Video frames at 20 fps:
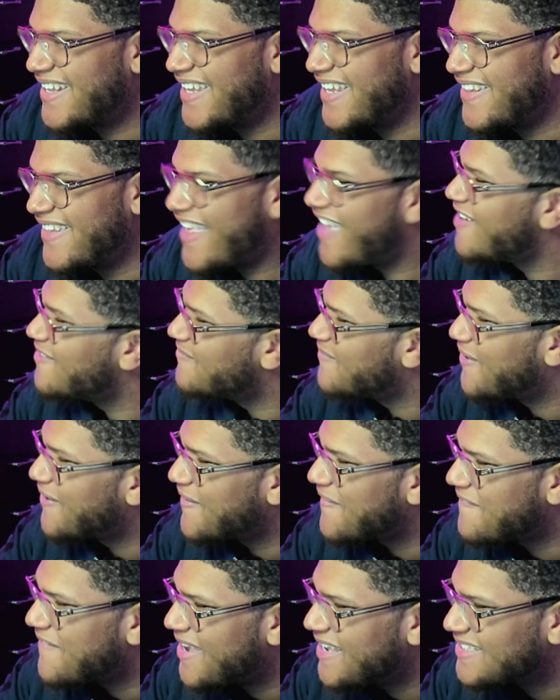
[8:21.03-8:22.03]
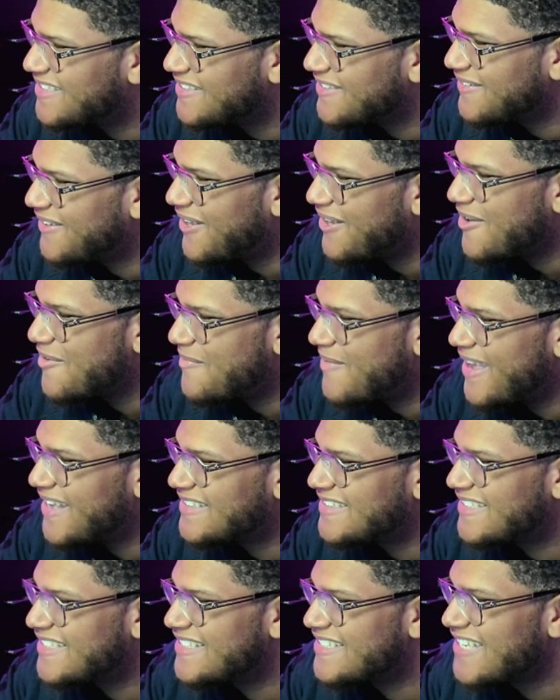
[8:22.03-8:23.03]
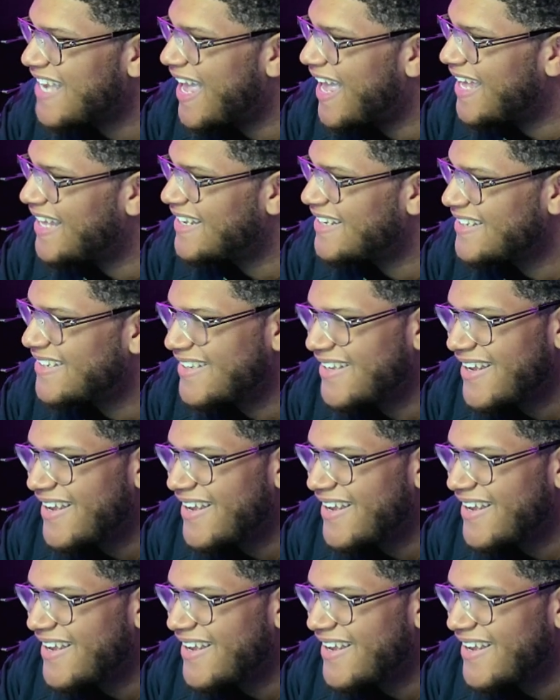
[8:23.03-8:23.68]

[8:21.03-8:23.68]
Did that motivate you, Lolopechka-chan?